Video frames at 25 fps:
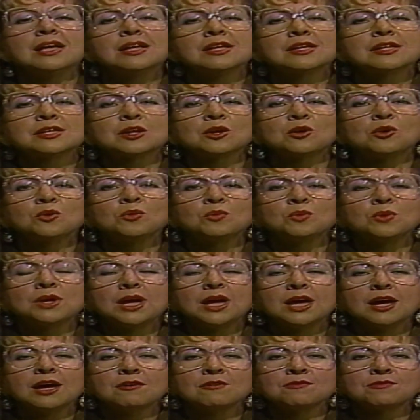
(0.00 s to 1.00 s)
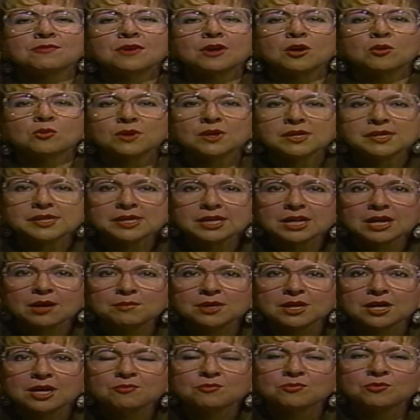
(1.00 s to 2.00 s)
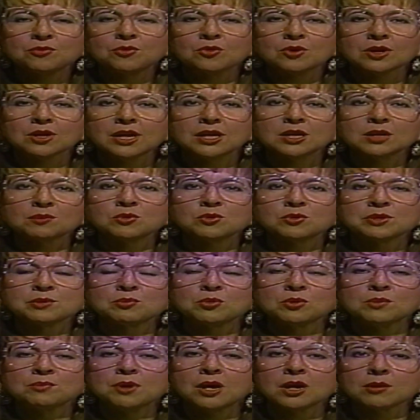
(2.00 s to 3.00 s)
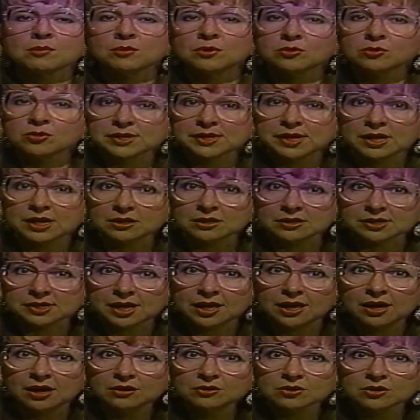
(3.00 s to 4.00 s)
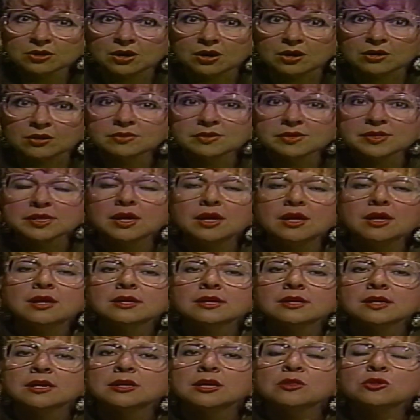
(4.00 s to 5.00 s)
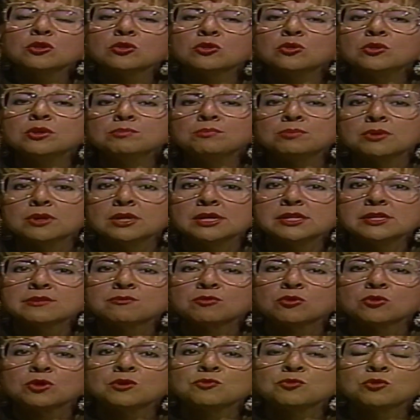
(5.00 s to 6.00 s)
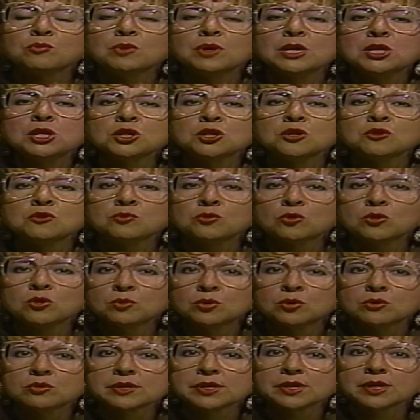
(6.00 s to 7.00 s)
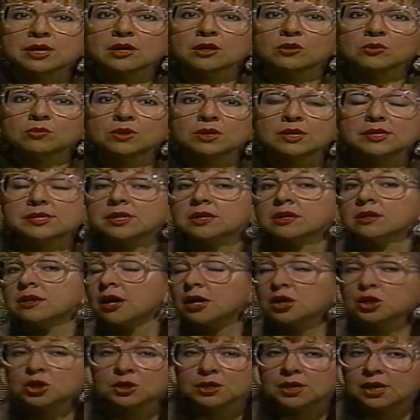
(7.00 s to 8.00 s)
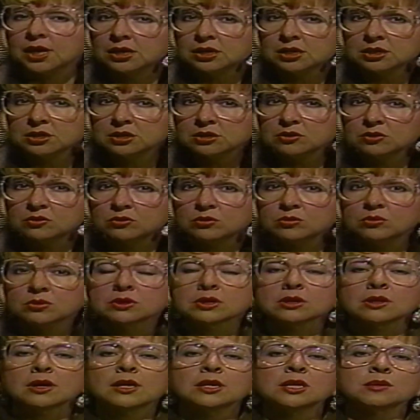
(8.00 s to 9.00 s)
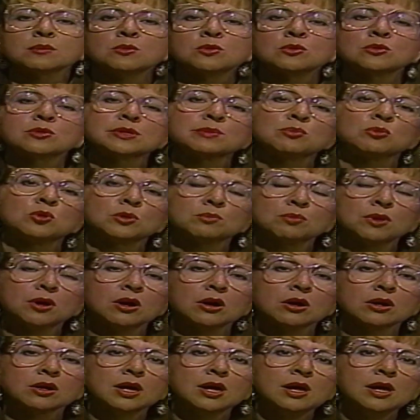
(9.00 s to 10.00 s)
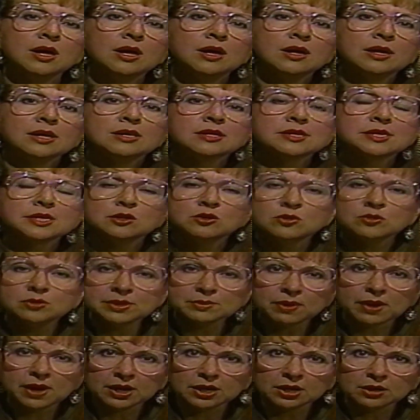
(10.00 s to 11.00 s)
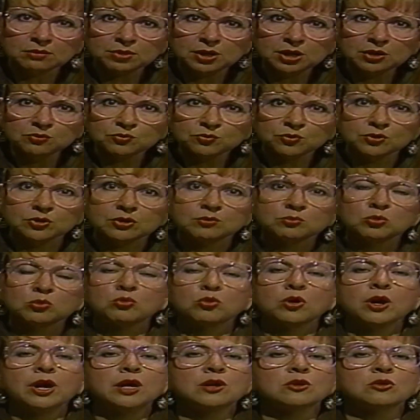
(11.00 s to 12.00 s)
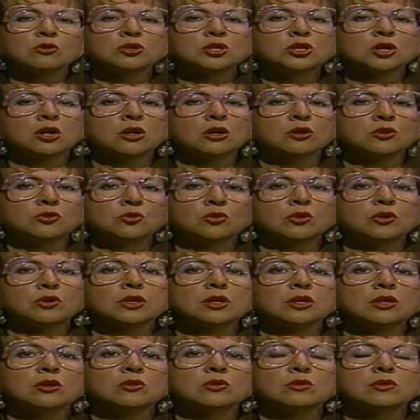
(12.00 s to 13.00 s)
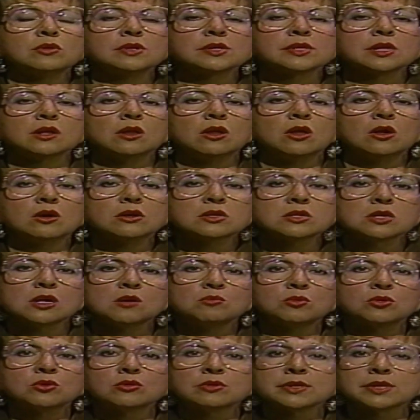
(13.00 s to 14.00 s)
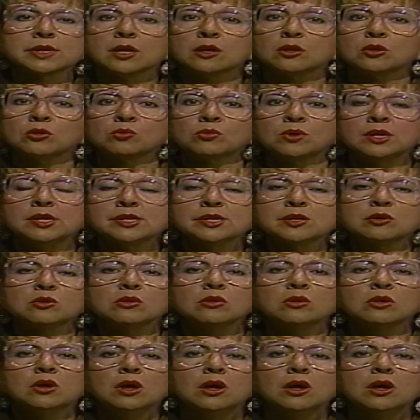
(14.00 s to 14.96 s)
So we have racing coming up for Atlantic Motorsport Park motorcycles and cars. Another good place for information for motorcycle racing and actually anything to do with Atlantic Motorsport Park is the News Rack in Bedford. Proprietor John Doherty, who is a longtime motorcycle racer,